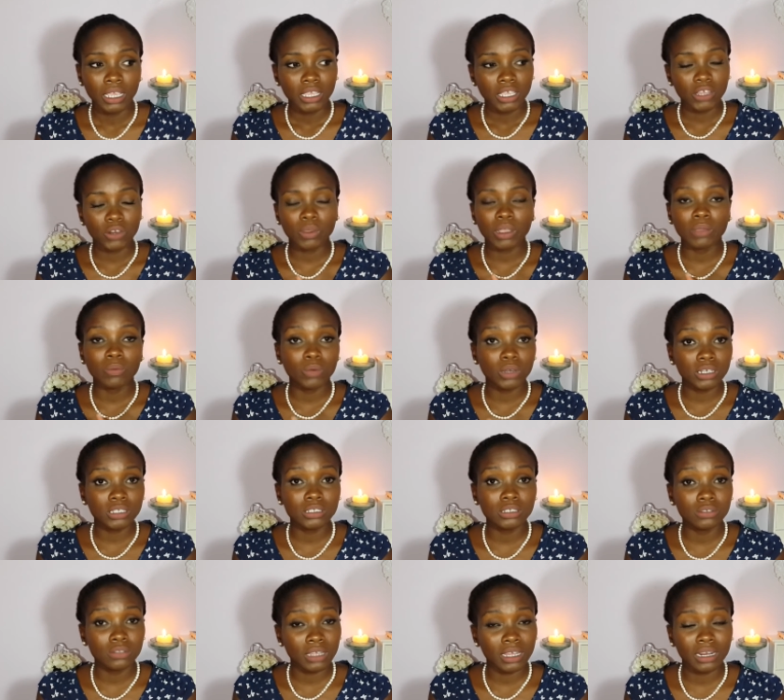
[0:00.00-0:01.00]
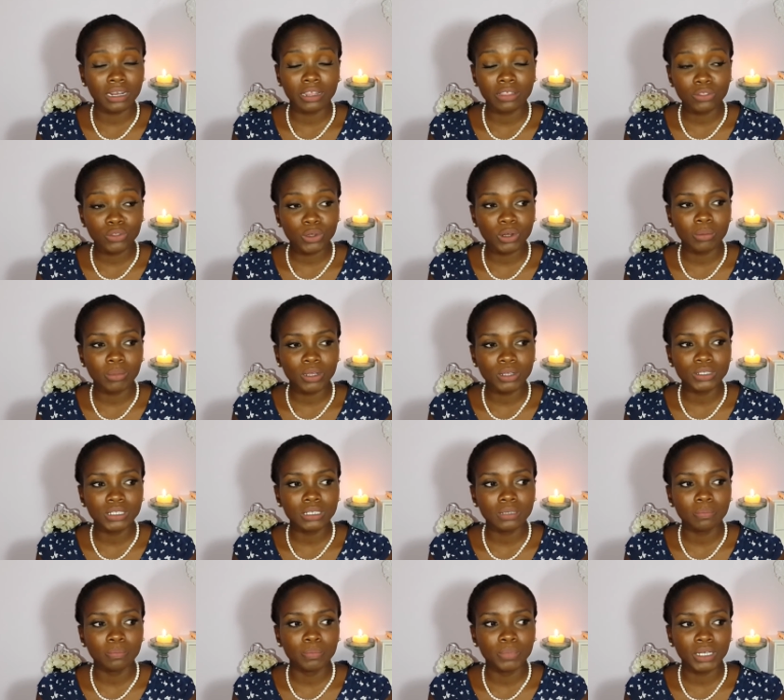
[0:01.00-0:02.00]
you know, I wanted to do that, and I thought about it,
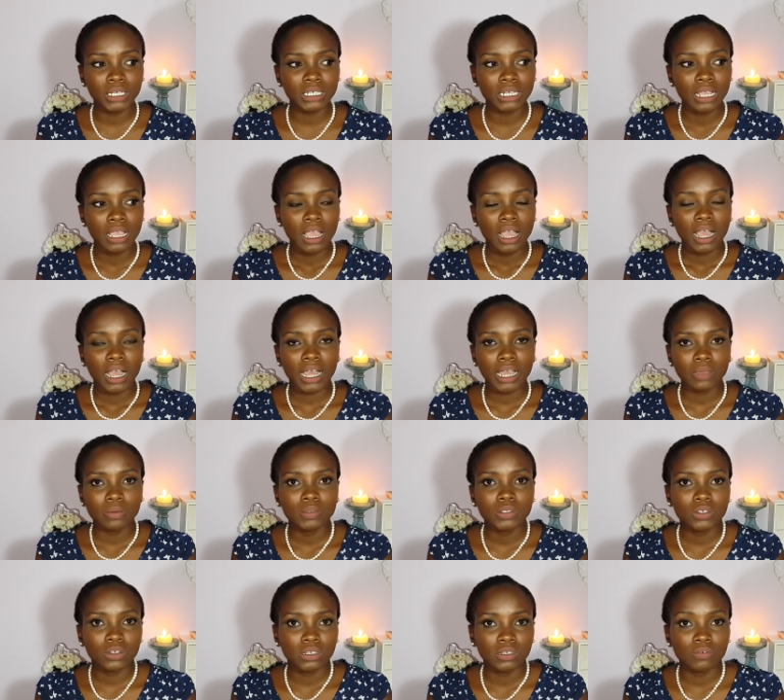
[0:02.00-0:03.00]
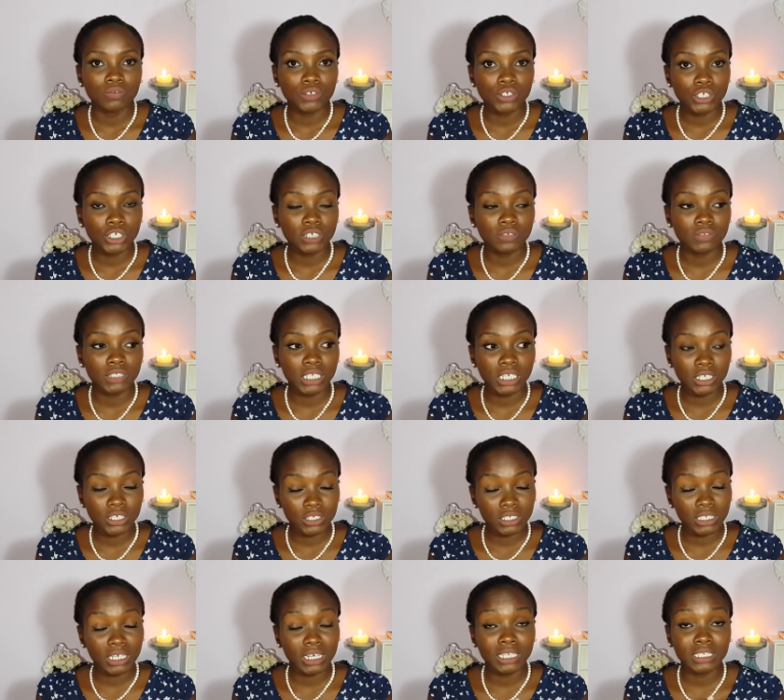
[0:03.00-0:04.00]
but I was on the verge of
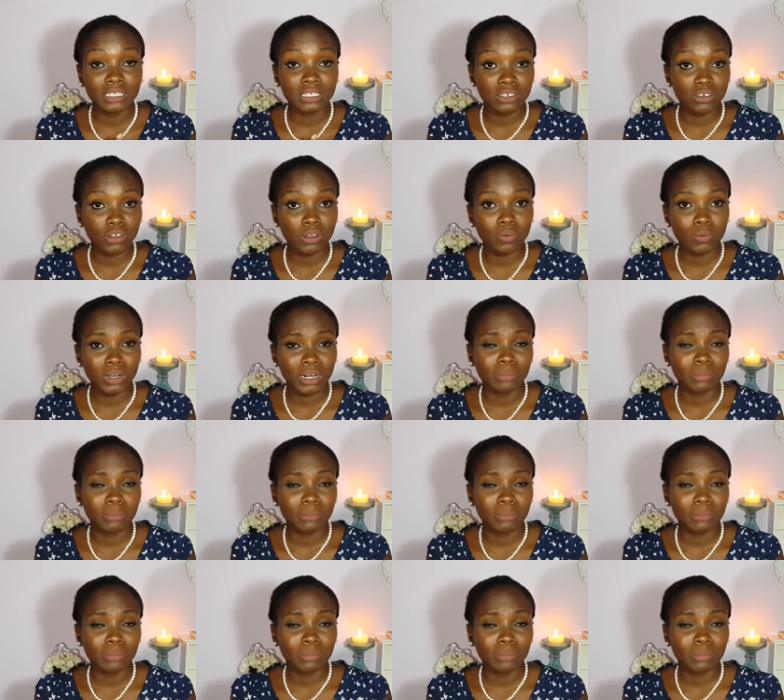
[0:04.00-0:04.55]
tears, and I did not want.